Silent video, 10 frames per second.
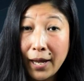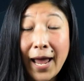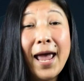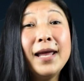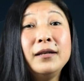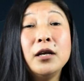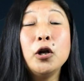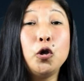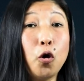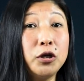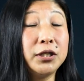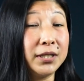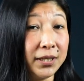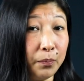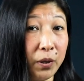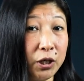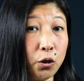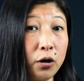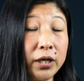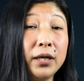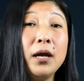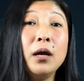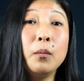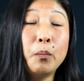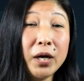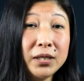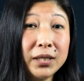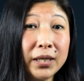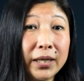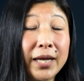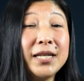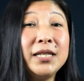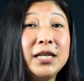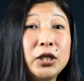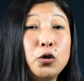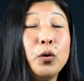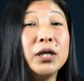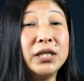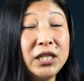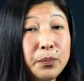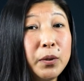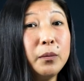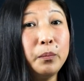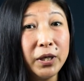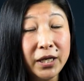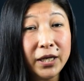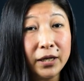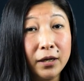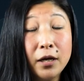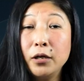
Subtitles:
and not just simply talking, but getting into a deeper meaning.